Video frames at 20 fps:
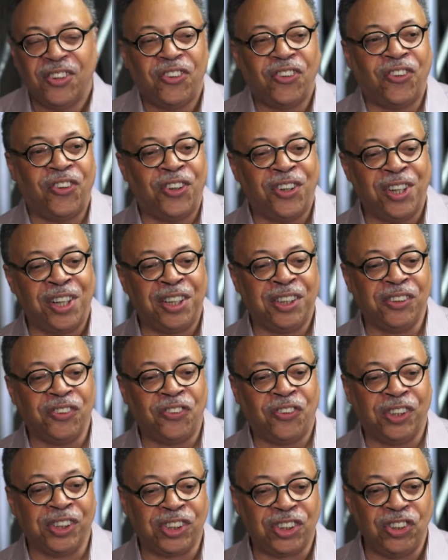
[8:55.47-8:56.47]
or,
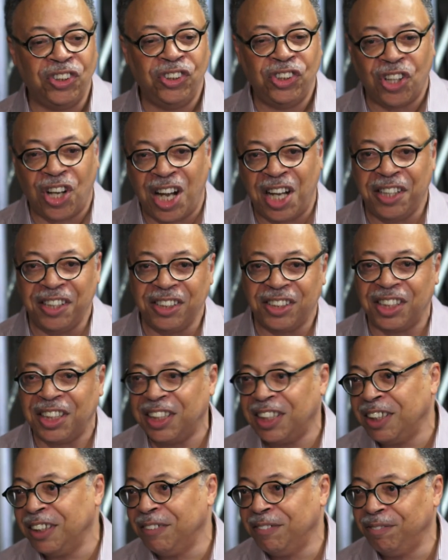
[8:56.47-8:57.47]
or to nod his
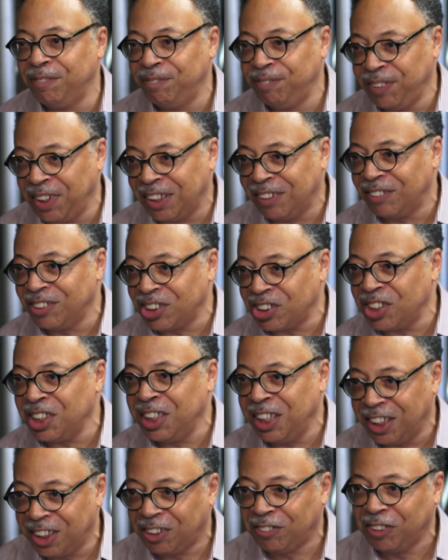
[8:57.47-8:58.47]
head
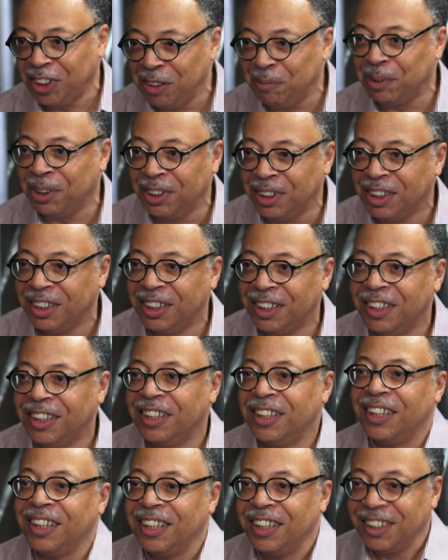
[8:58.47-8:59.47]
vigorously in agreement
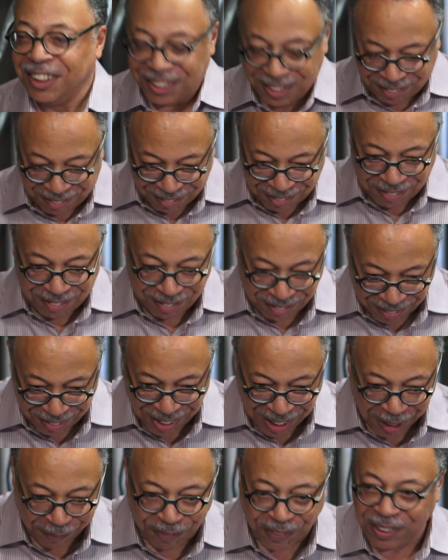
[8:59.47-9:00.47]

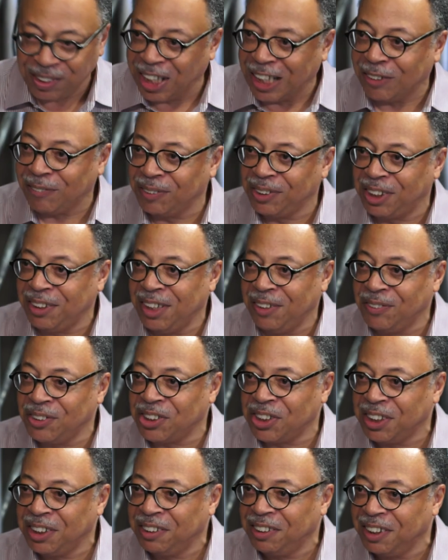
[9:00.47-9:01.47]
if he liked what he
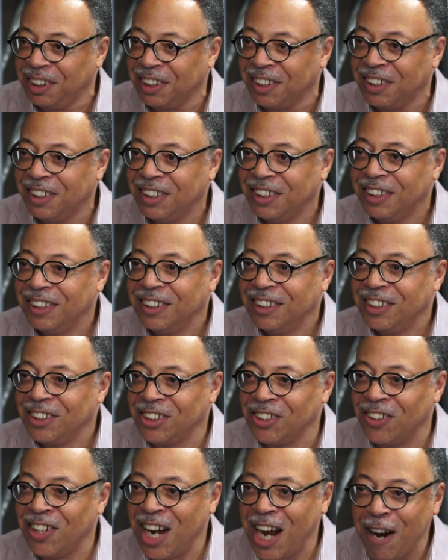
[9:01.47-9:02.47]
was hearing.
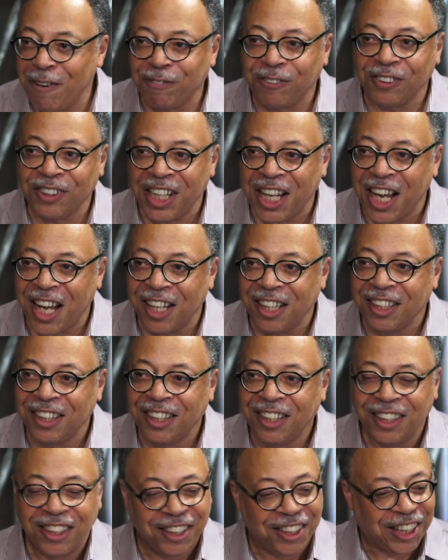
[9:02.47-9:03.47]
So after that,
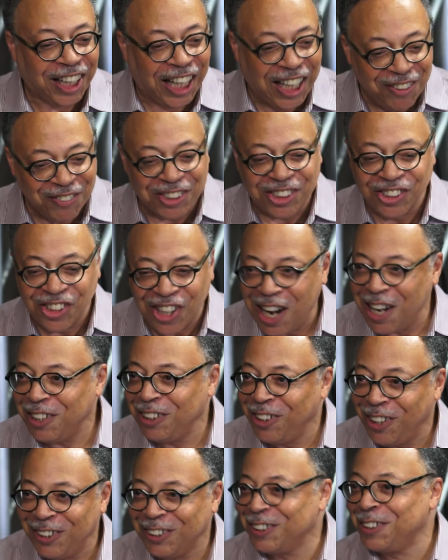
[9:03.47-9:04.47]
he was
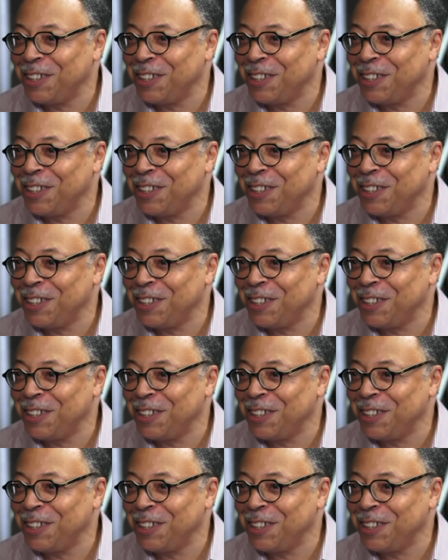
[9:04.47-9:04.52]
nodding all